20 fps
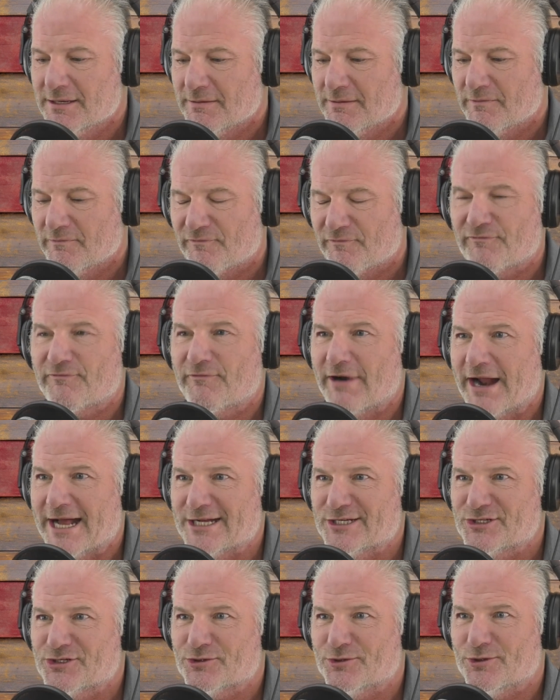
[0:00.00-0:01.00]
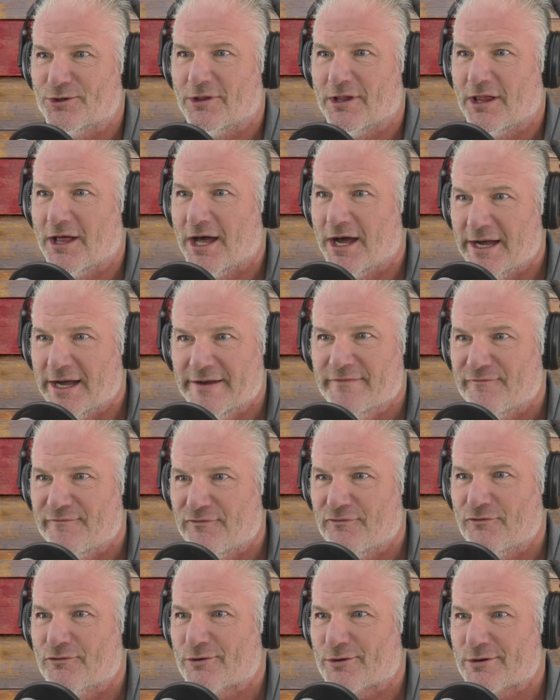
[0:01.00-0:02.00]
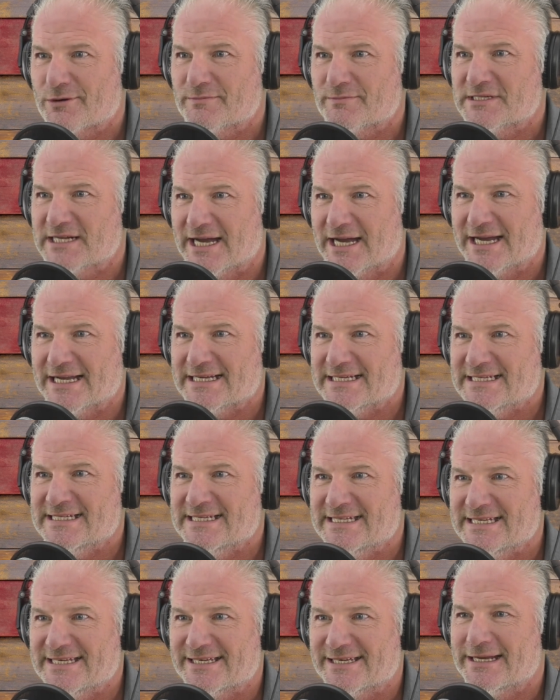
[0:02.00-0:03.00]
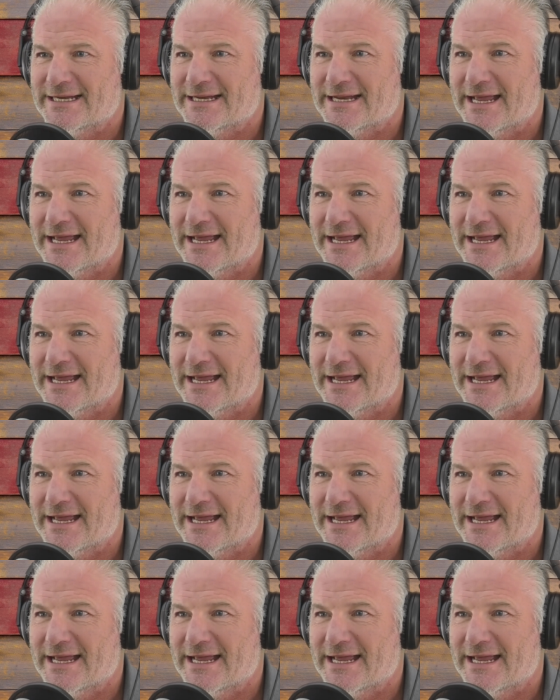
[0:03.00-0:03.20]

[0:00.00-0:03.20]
fragile, unformed idea.